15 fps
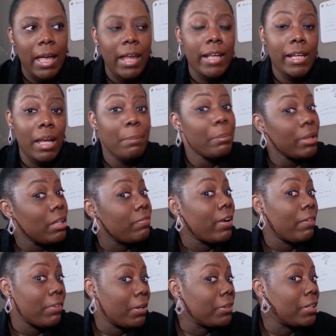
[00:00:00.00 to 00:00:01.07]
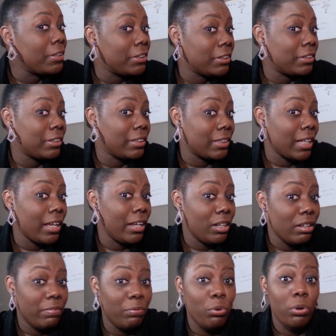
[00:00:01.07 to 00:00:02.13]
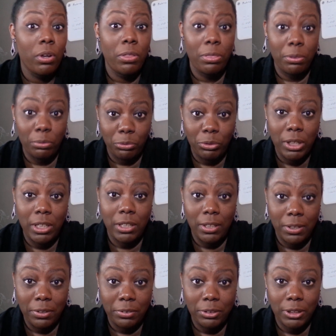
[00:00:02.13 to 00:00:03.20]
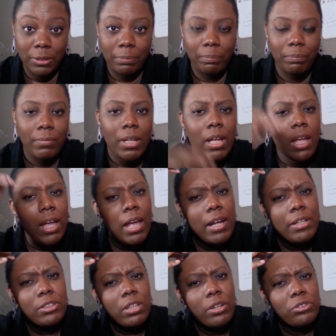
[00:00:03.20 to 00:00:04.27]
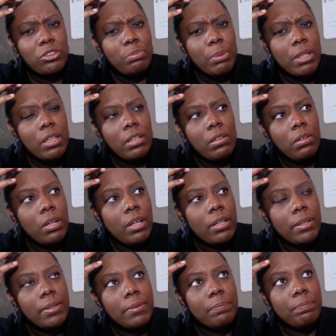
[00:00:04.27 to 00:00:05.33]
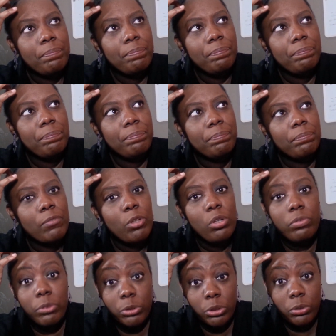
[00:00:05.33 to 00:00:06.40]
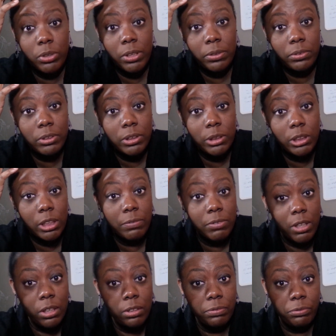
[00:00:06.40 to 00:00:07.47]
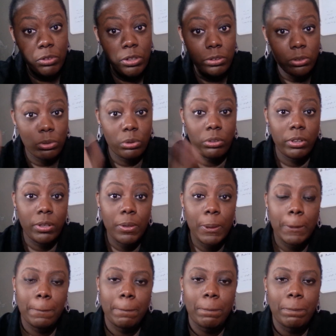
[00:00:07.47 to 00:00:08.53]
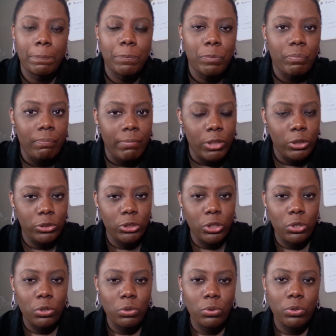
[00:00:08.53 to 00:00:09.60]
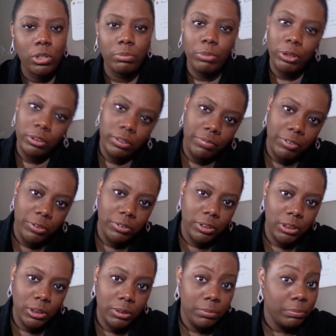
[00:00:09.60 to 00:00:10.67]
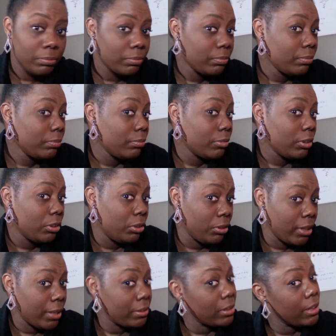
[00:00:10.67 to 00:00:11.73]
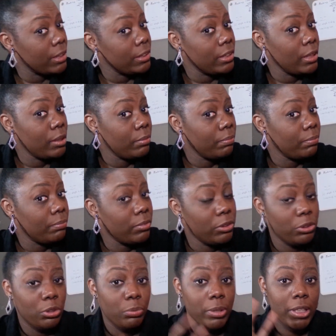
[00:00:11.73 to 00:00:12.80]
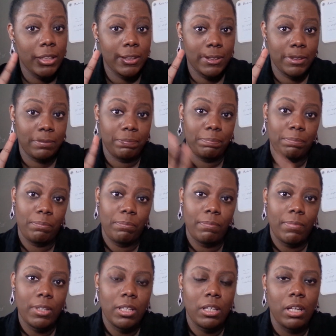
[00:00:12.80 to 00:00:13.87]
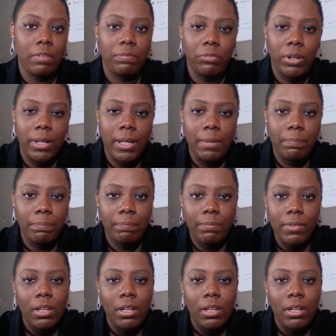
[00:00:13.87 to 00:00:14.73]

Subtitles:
And I can't believe I've held on to this design for 3 years. And it's also been over 2 years since I've done a free tutorial. So on March 1st, 2019, in 2 weeks, at Friday,